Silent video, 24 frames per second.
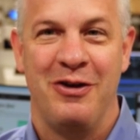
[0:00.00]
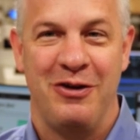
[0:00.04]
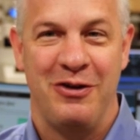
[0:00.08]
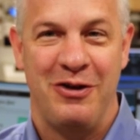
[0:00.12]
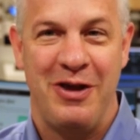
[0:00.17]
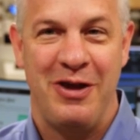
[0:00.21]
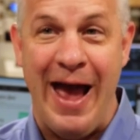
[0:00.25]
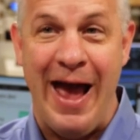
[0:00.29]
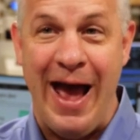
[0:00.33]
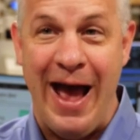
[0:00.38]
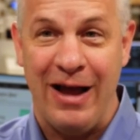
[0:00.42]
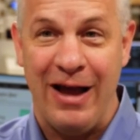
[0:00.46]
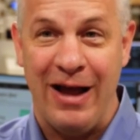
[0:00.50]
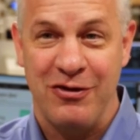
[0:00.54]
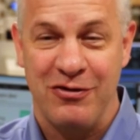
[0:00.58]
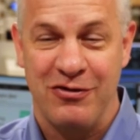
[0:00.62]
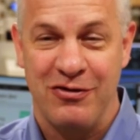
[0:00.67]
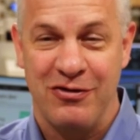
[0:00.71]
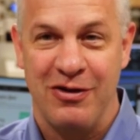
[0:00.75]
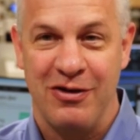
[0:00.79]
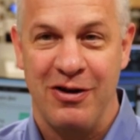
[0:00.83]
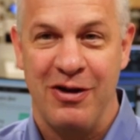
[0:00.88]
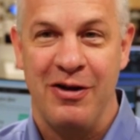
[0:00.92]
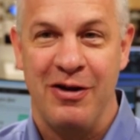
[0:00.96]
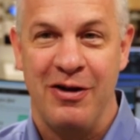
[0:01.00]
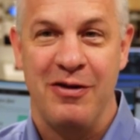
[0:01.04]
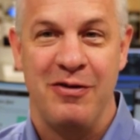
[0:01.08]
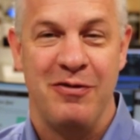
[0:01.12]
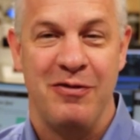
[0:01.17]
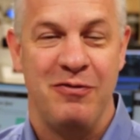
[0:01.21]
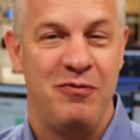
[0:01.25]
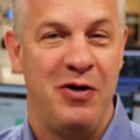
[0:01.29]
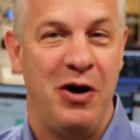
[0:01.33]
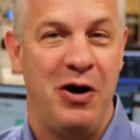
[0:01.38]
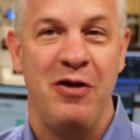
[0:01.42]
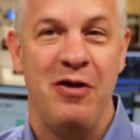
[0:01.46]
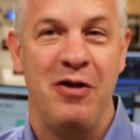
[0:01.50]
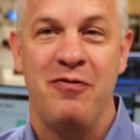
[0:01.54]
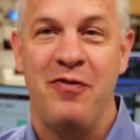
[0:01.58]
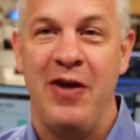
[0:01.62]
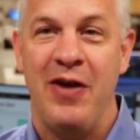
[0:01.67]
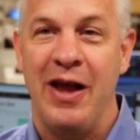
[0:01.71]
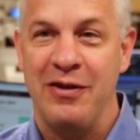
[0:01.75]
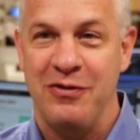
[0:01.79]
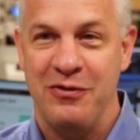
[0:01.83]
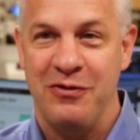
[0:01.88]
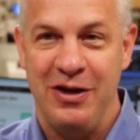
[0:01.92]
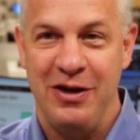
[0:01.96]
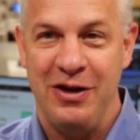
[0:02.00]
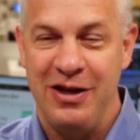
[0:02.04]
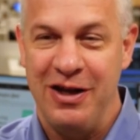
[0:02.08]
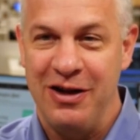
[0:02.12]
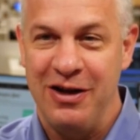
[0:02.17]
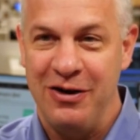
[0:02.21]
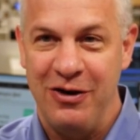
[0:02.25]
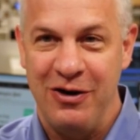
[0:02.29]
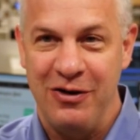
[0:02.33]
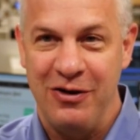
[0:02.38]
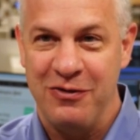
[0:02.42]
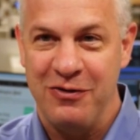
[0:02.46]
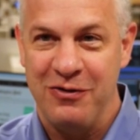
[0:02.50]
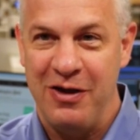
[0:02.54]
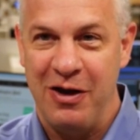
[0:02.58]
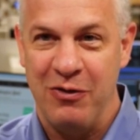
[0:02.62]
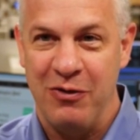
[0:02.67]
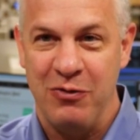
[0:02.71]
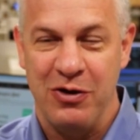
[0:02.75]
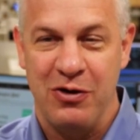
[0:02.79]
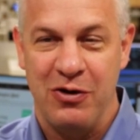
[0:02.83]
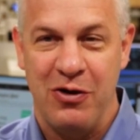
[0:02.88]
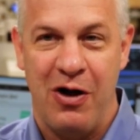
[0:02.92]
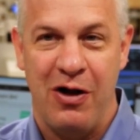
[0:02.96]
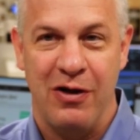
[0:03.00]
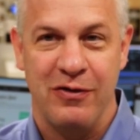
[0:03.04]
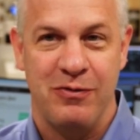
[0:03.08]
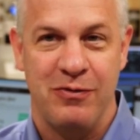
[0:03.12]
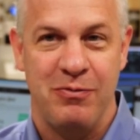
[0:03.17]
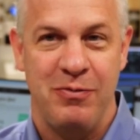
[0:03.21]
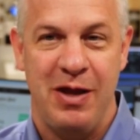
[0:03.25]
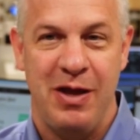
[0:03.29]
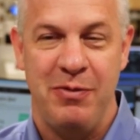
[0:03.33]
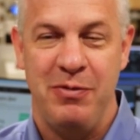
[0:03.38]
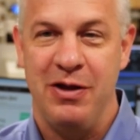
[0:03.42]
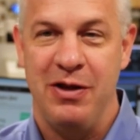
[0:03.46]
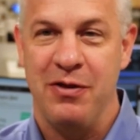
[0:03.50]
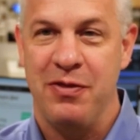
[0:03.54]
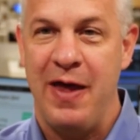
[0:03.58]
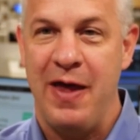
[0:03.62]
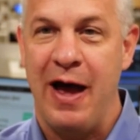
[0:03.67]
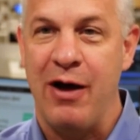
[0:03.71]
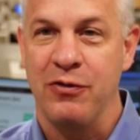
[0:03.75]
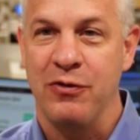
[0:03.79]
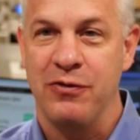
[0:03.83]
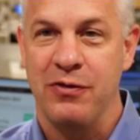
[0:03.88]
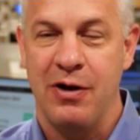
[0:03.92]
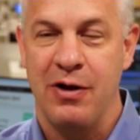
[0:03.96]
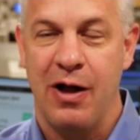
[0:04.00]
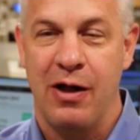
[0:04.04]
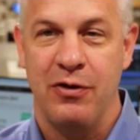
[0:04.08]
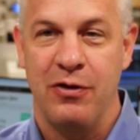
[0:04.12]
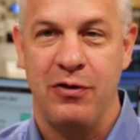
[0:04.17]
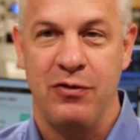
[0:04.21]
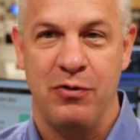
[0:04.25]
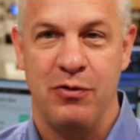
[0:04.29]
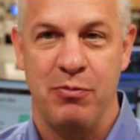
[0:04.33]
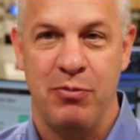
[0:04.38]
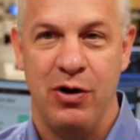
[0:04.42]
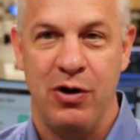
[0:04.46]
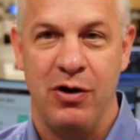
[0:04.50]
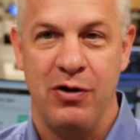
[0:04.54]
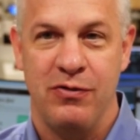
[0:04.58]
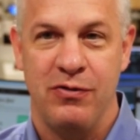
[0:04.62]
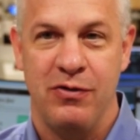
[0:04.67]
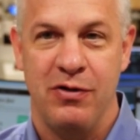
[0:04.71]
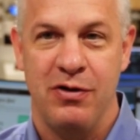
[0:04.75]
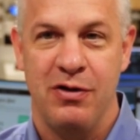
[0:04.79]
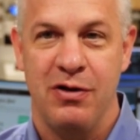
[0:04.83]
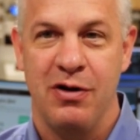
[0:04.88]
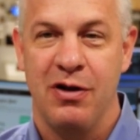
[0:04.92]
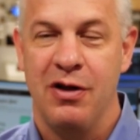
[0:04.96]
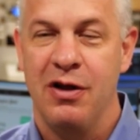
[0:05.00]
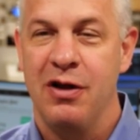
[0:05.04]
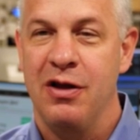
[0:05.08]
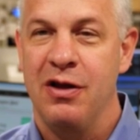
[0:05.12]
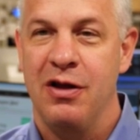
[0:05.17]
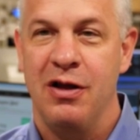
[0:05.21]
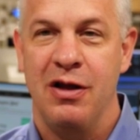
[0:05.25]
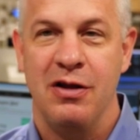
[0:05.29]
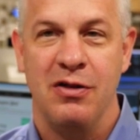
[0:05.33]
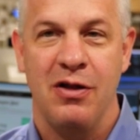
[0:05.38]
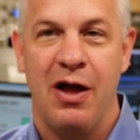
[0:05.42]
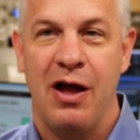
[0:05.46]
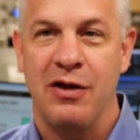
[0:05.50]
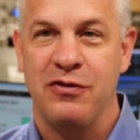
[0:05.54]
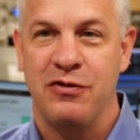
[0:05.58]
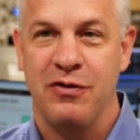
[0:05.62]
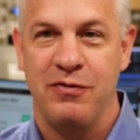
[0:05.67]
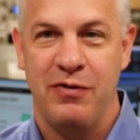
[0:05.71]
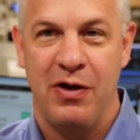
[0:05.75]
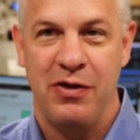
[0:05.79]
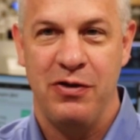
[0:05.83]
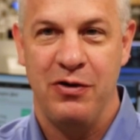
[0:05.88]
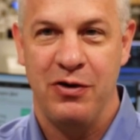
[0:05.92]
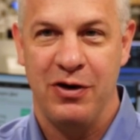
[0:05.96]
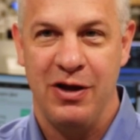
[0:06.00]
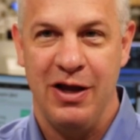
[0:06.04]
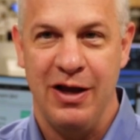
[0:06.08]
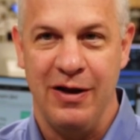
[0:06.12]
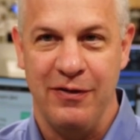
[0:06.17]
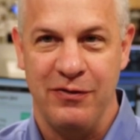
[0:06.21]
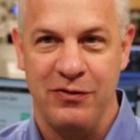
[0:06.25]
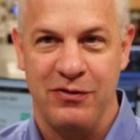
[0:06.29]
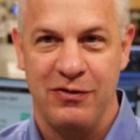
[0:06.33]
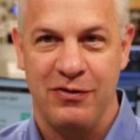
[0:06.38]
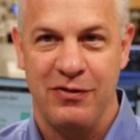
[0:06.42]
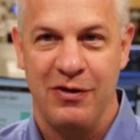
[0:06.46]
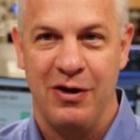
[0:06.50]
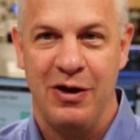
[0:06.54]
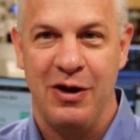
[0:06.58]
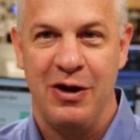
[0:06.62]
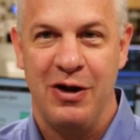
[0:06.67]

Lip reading: cash, very fancy dinners that would cost maybe $1,000 a person, and lots of other gifts.